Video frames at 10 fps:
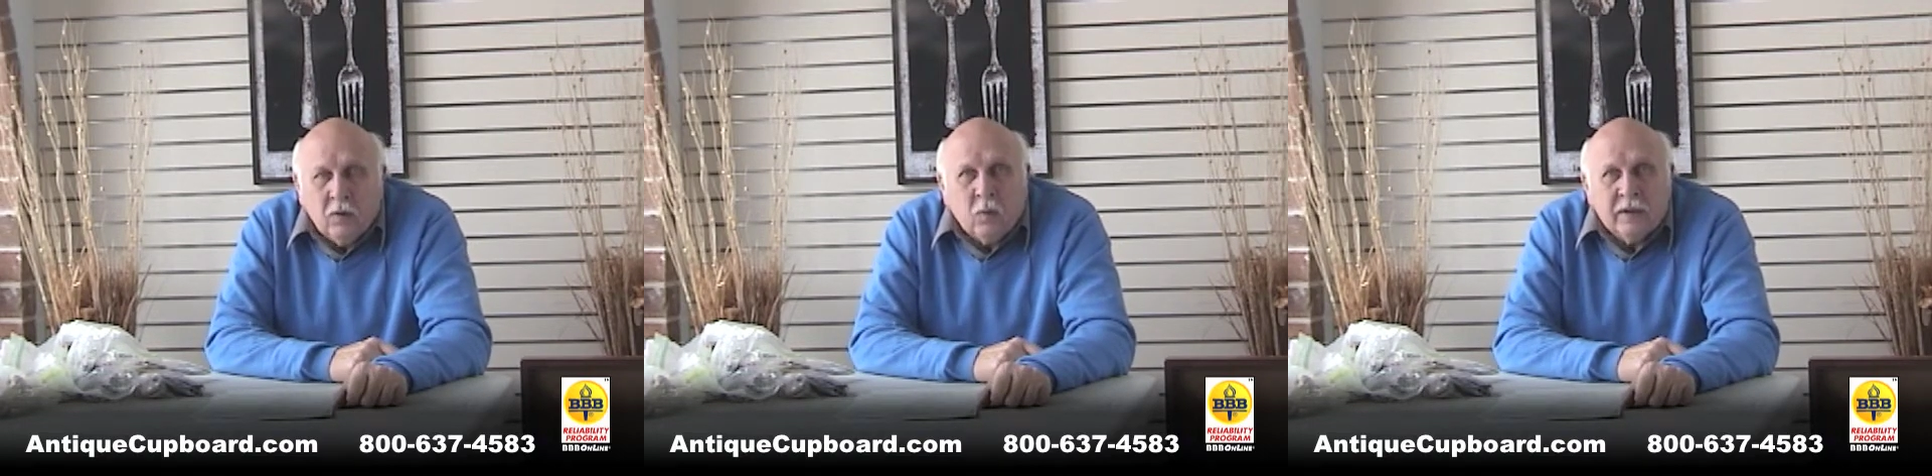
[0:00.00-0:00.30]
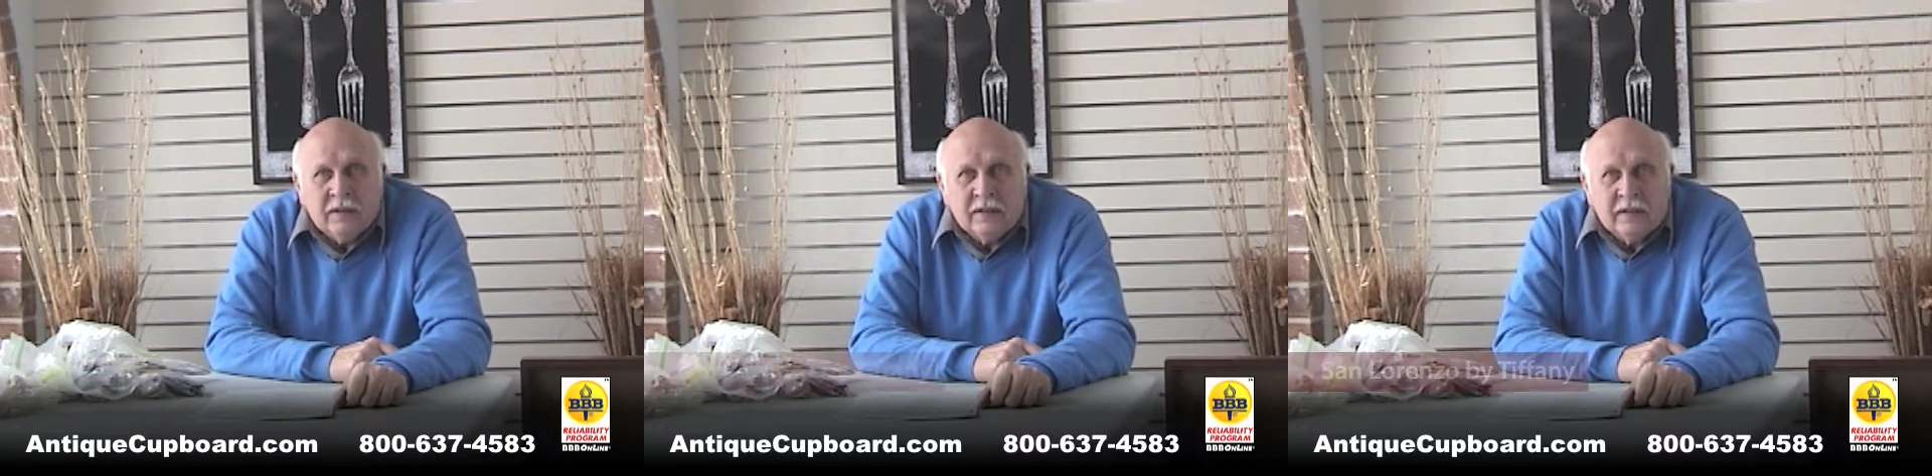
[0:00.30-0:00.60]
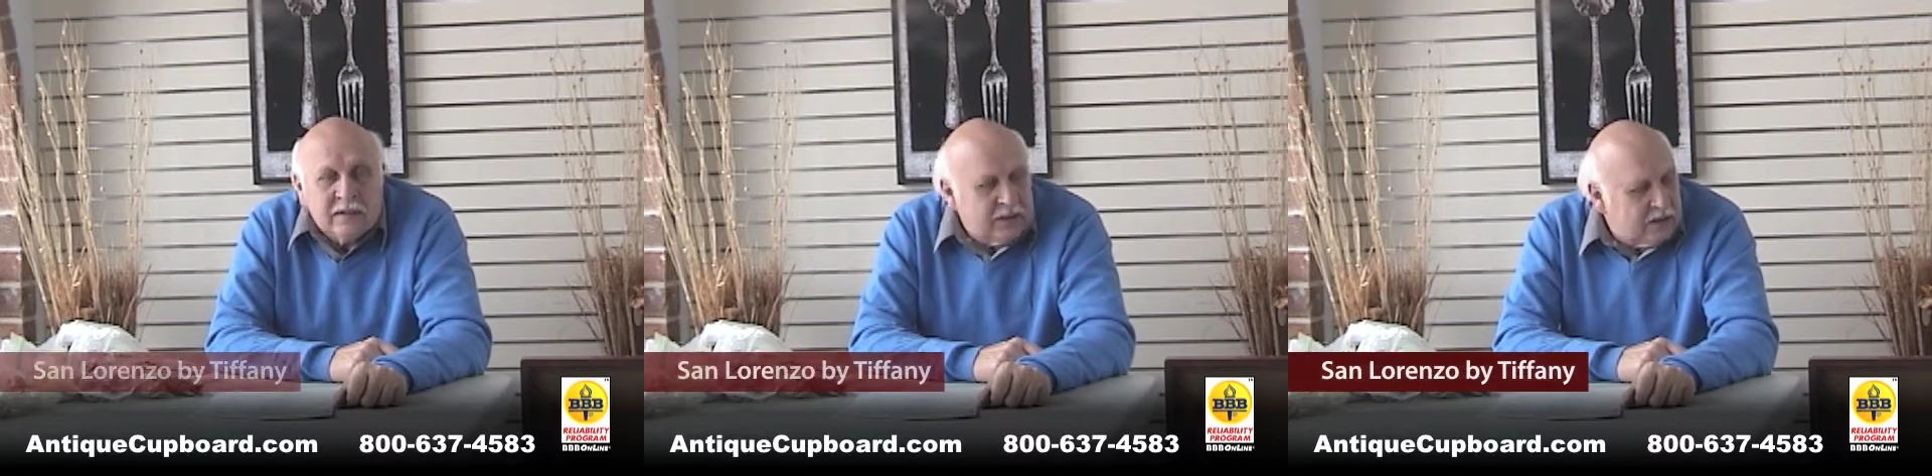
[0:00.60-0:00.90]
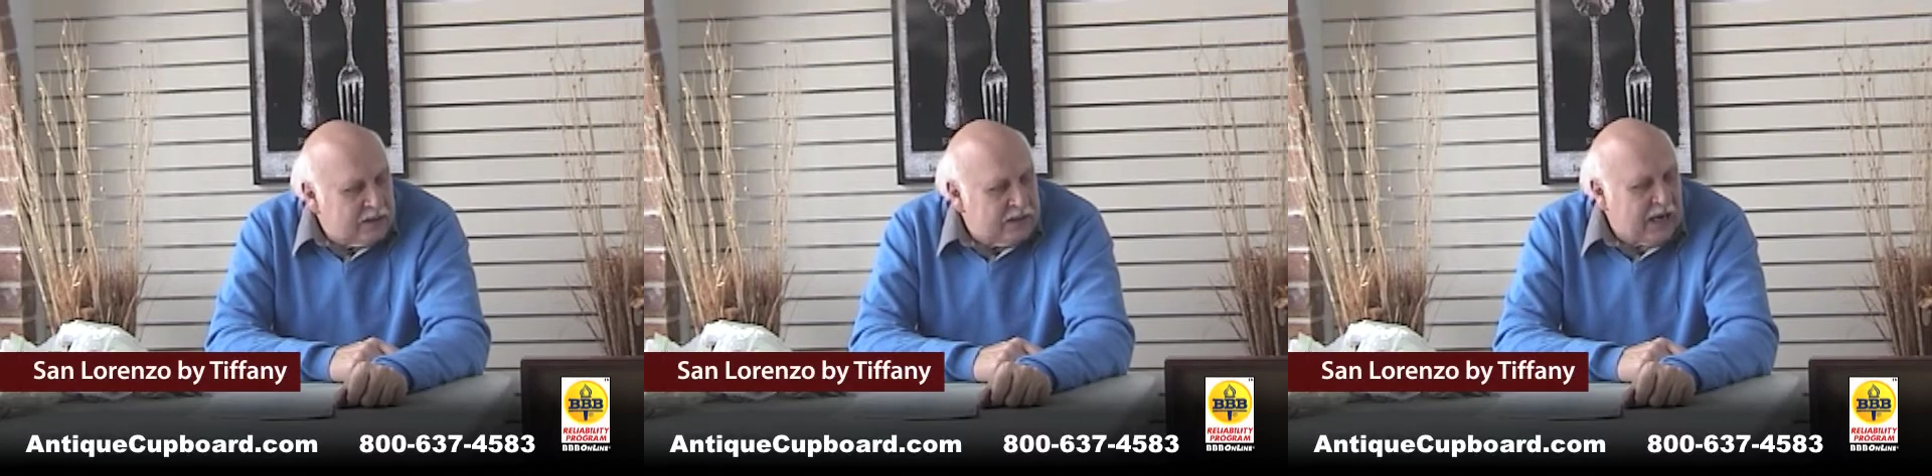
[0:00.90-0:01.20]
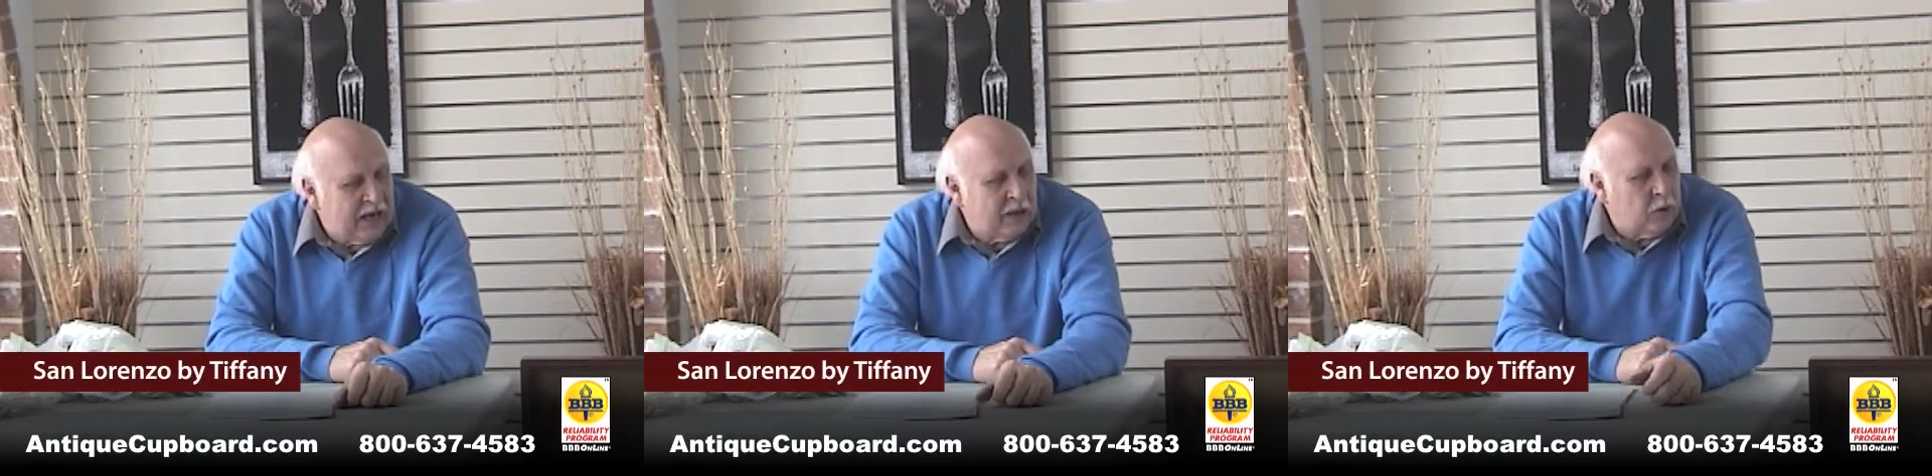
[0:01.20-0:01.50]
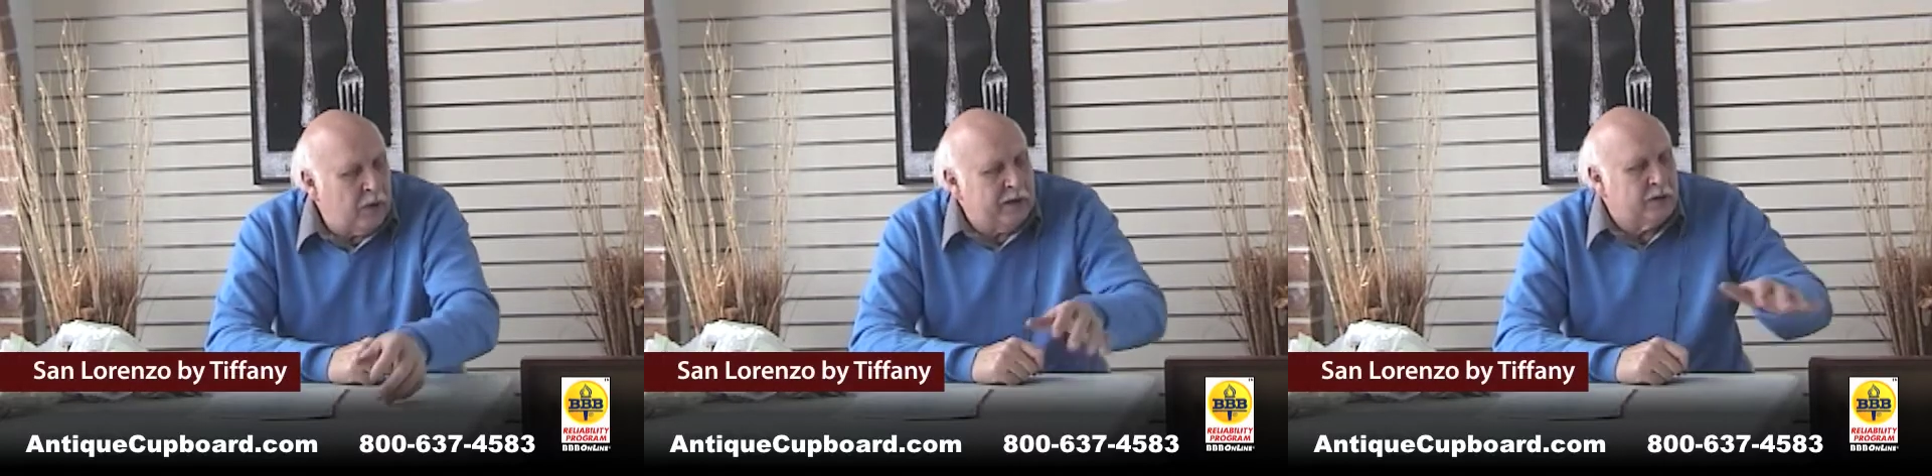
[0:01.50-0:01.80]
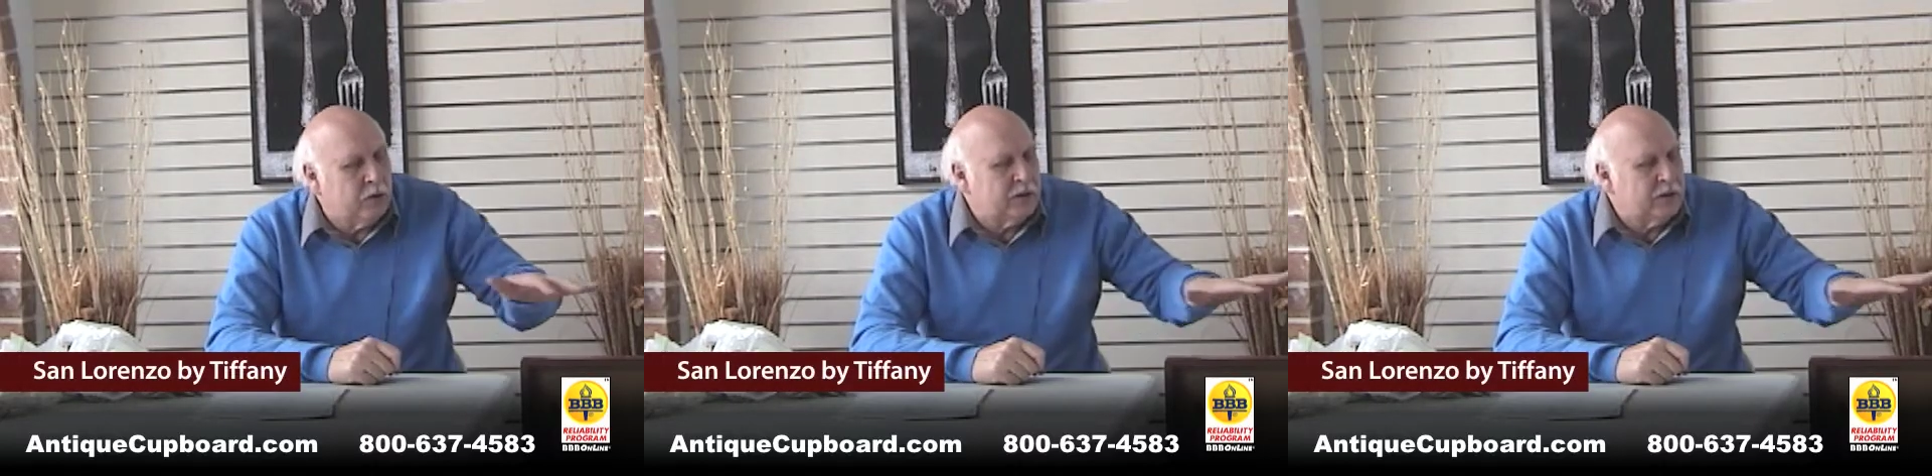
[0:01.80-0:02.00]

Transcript: was this San Lorenzo